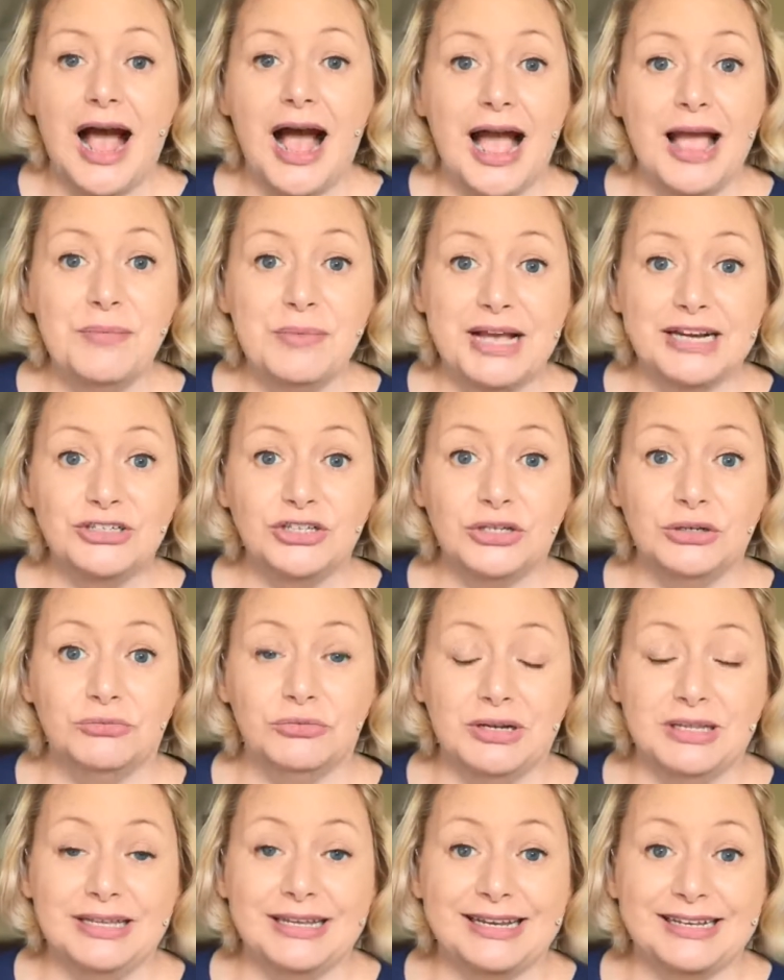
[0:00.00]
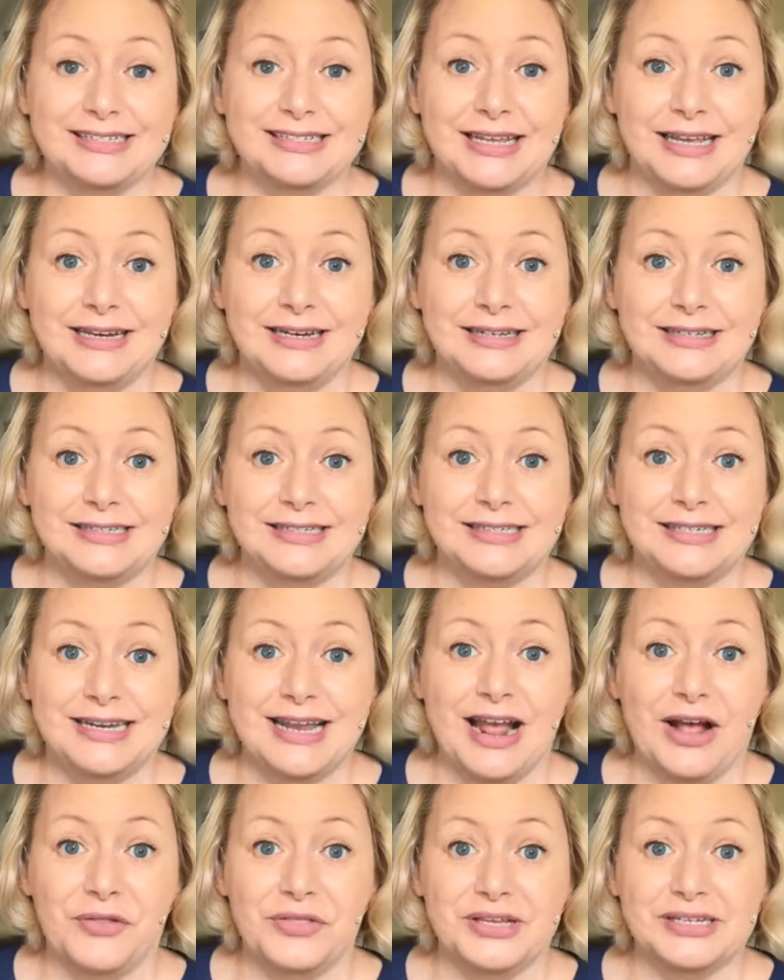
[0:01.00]
I'm actually really excited to see
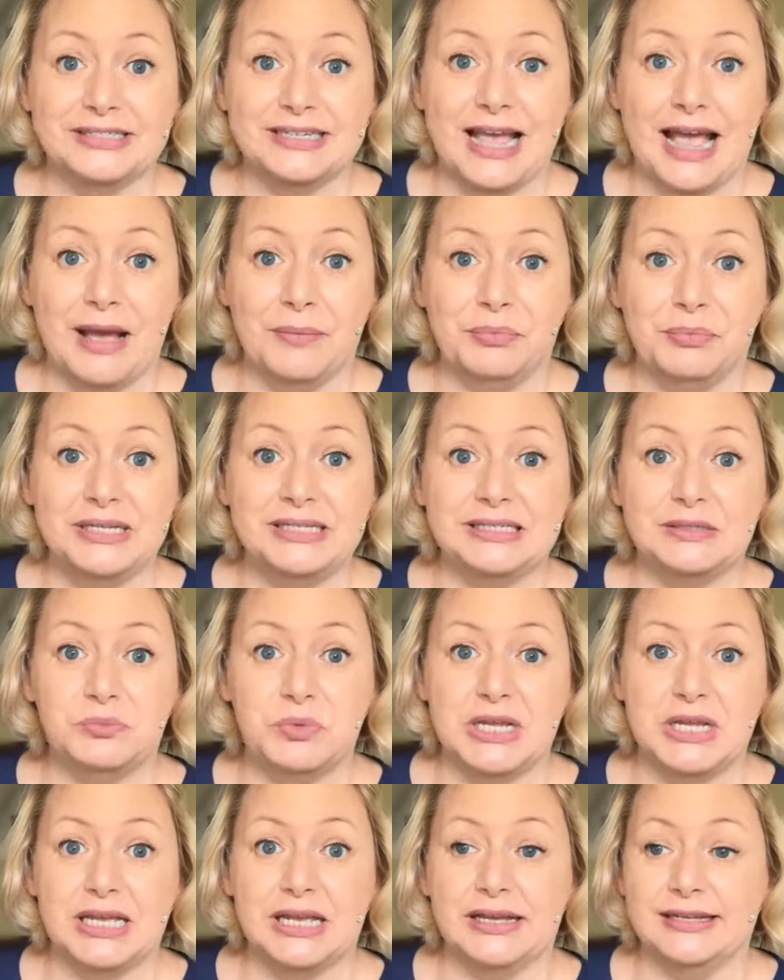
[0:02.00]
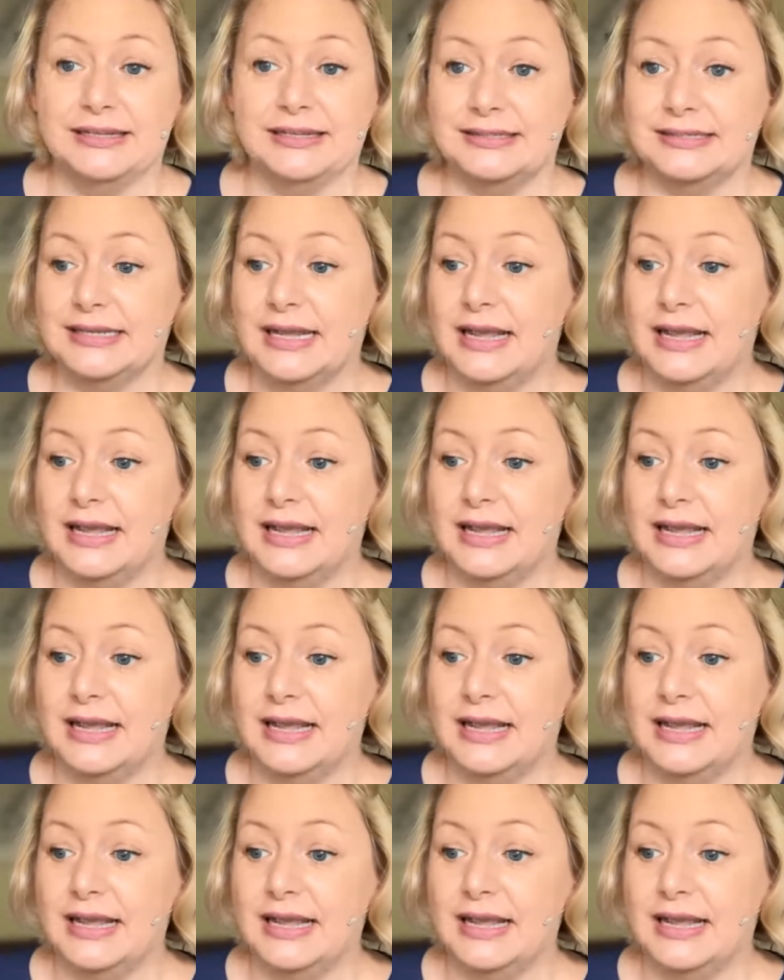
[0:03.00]
how this happens because